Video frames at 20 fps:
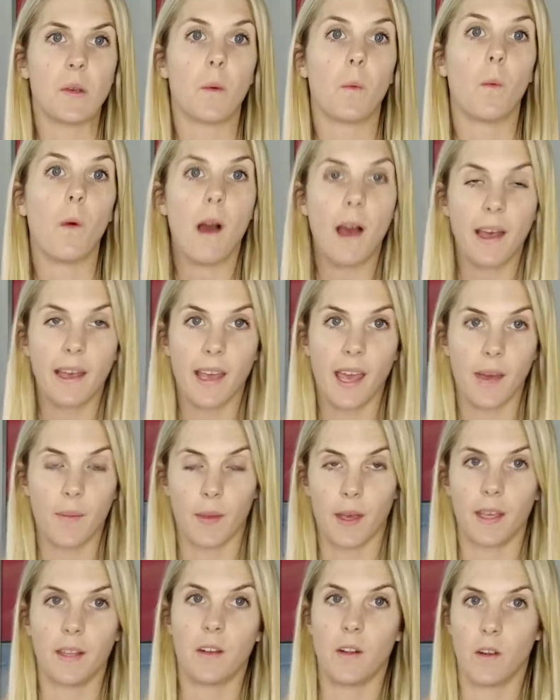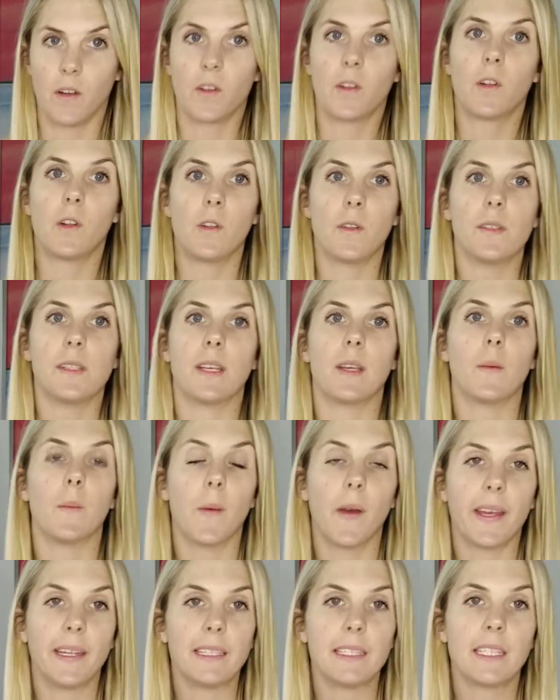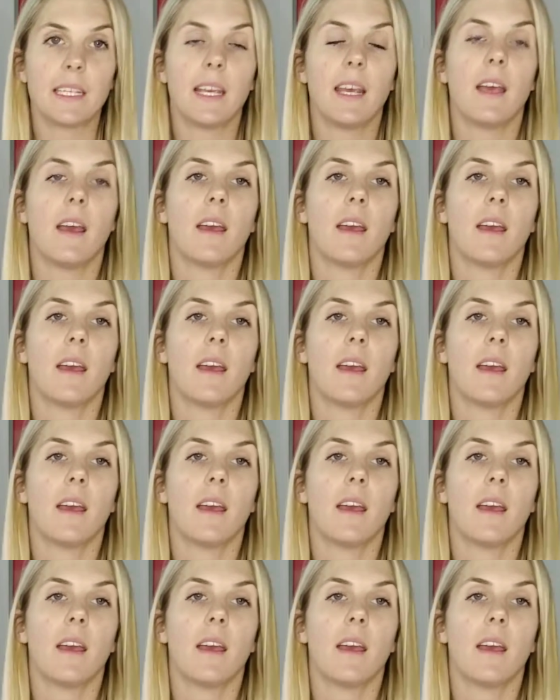Why Am I Not Losing Weight?